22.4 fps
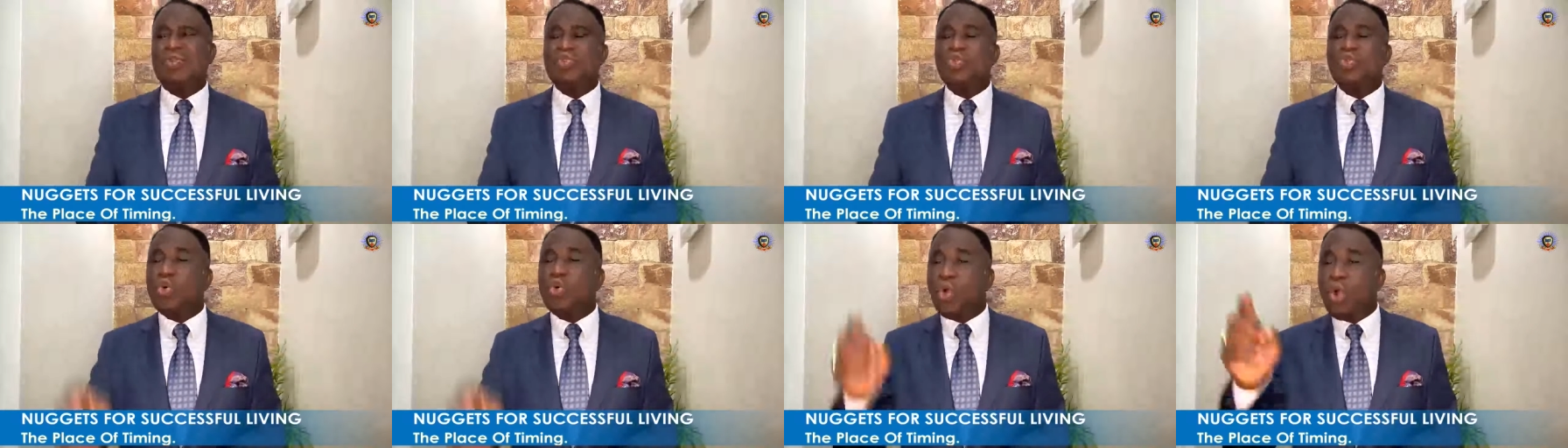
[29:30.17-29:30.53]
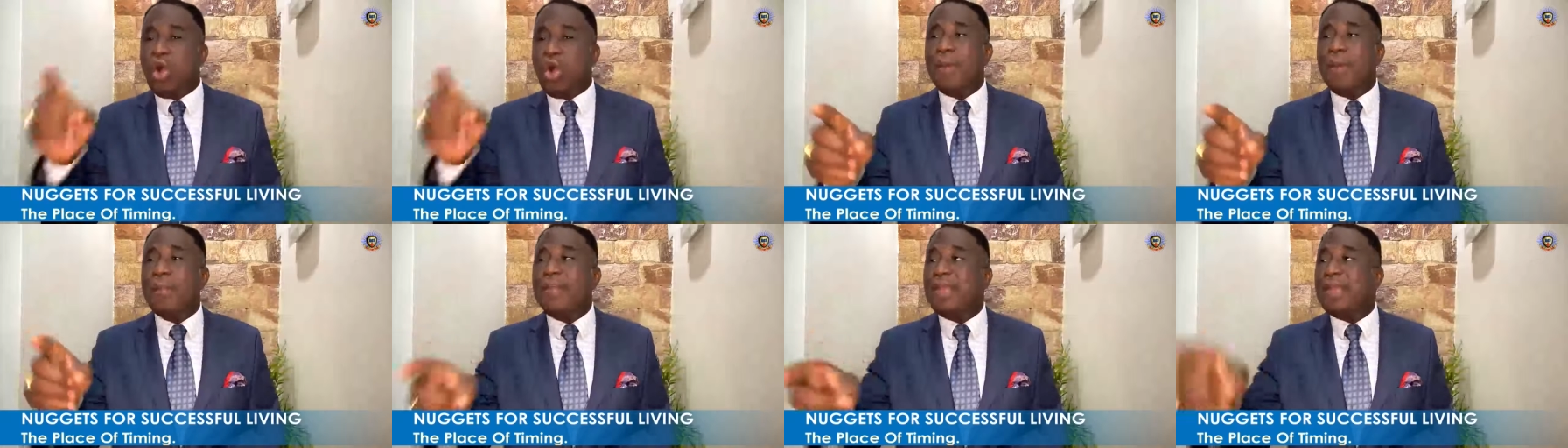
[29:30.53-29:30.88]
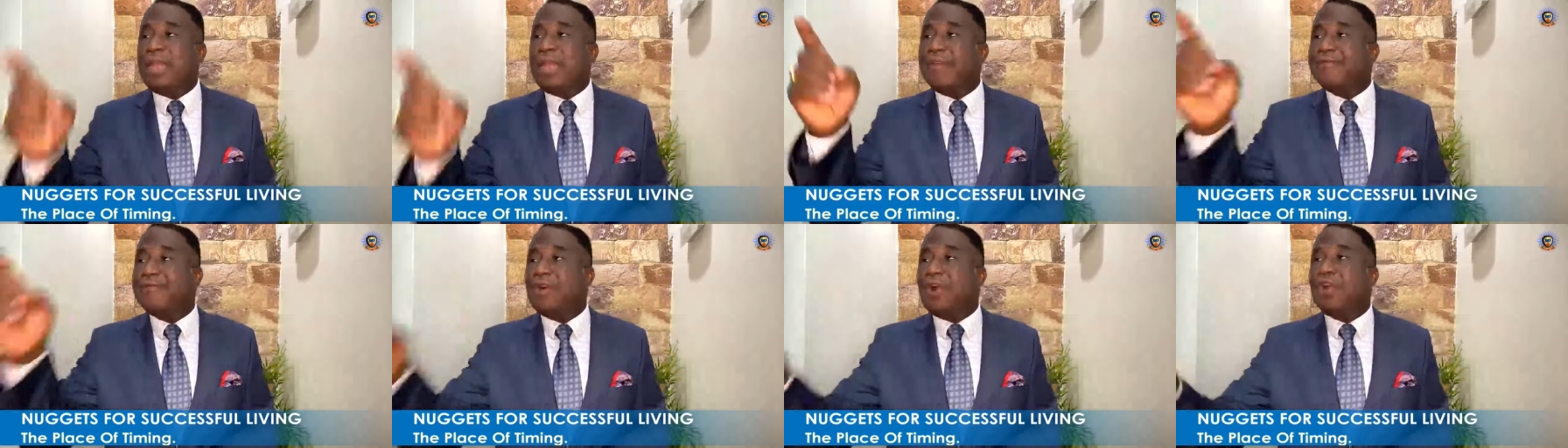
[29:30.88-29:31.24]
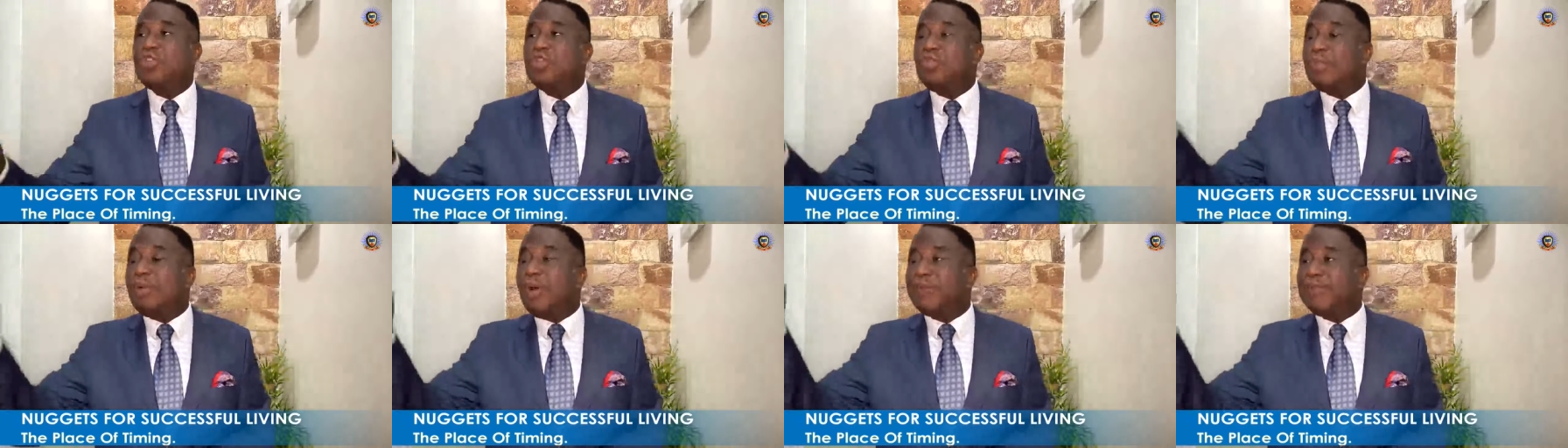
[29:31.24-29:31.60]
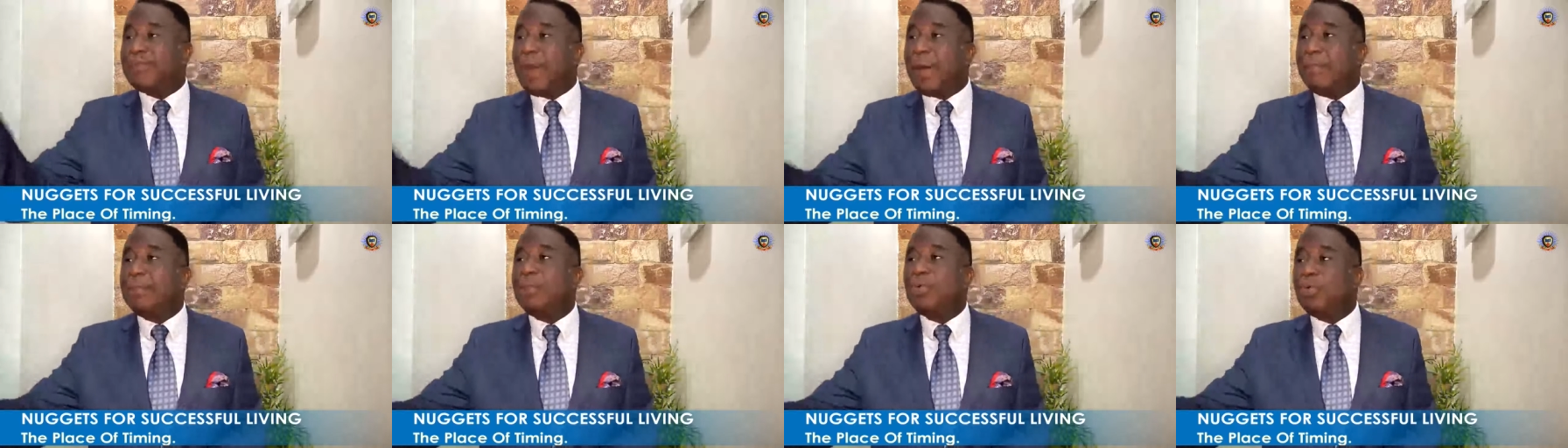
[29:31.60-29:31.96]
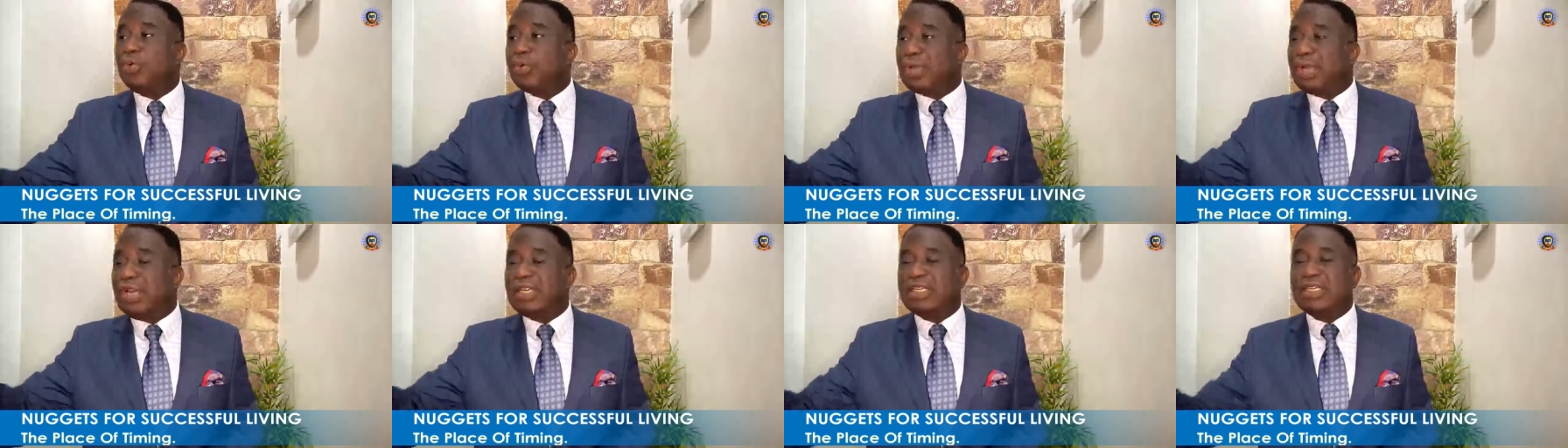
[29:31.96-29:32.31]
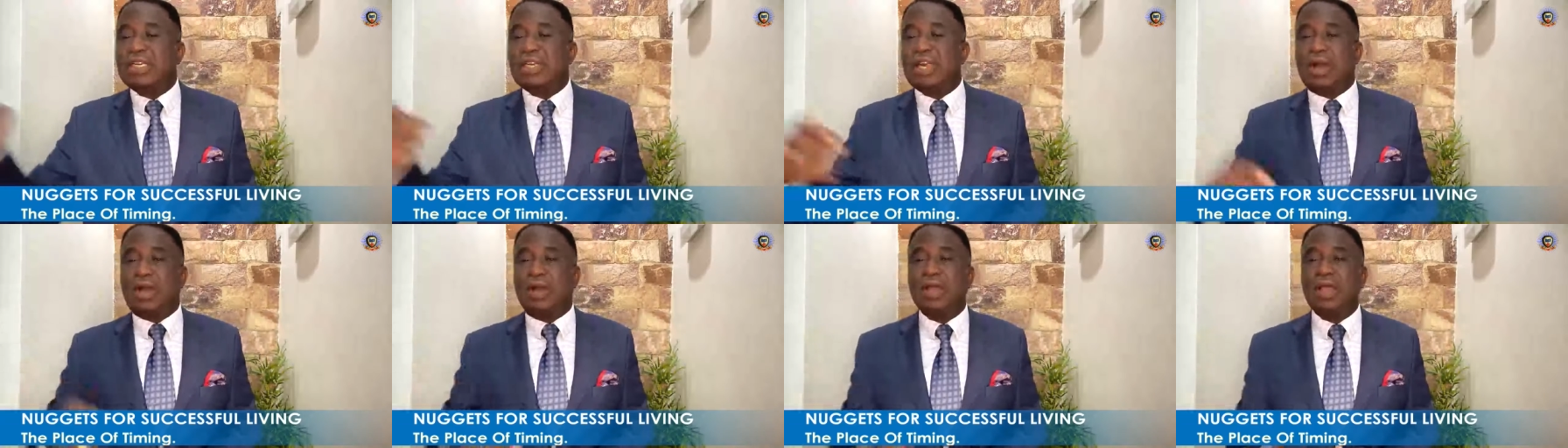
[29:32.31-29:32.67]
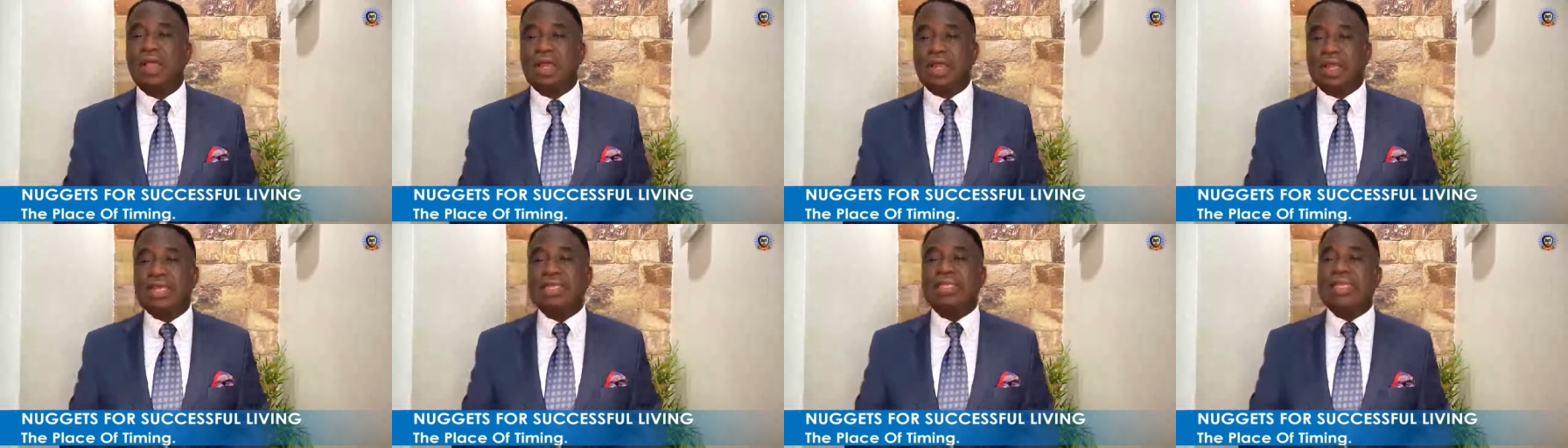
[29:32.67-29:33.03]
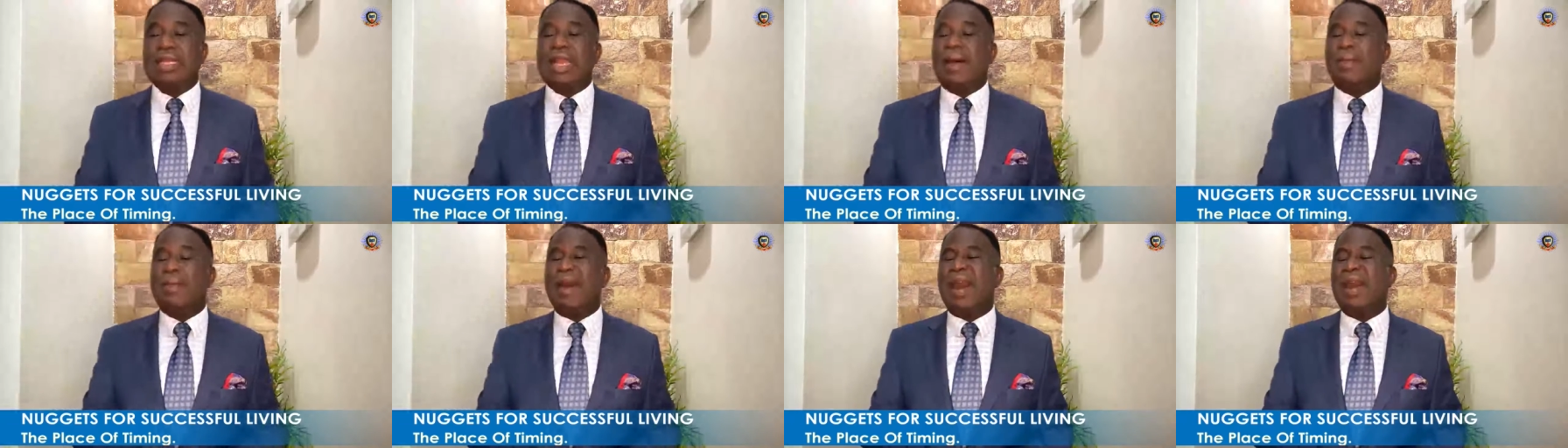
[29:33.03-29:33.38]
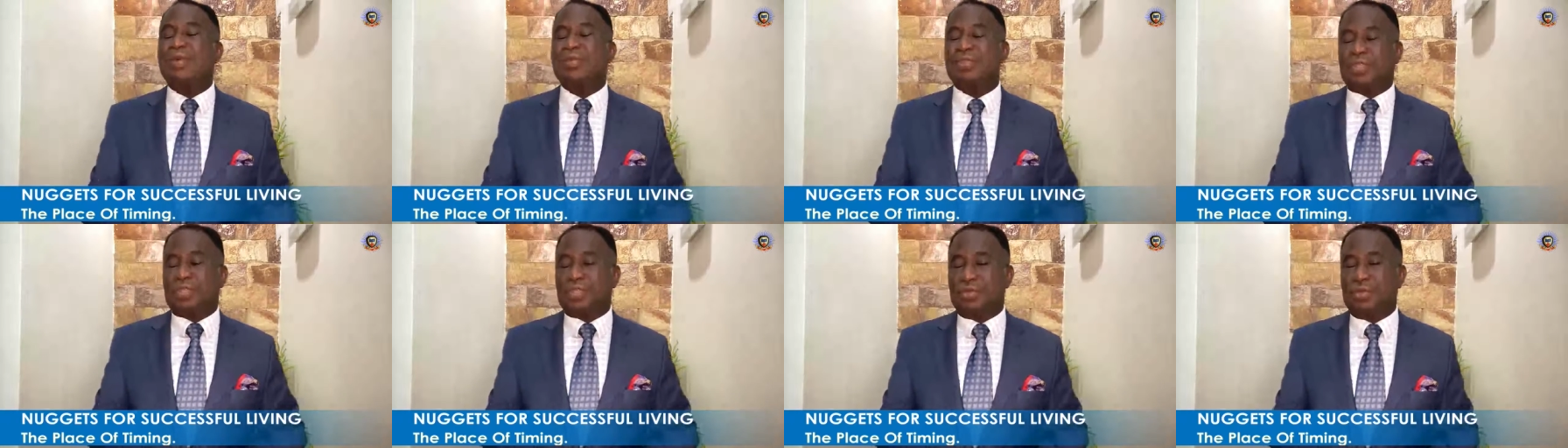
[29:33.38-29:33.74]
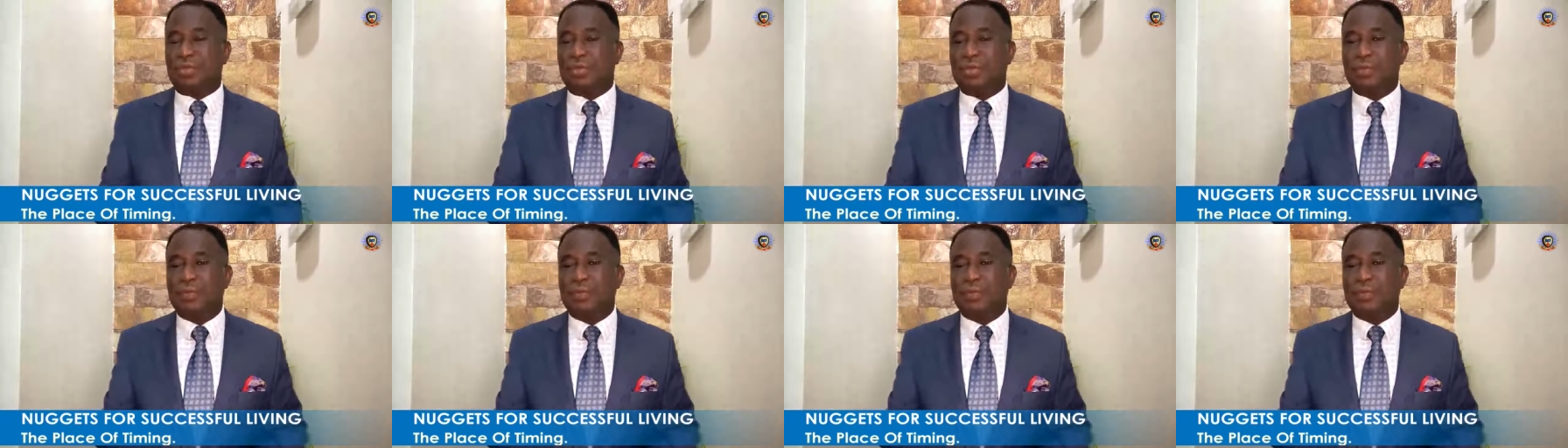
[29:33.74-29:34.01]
You come in a volume of a book written, written about you.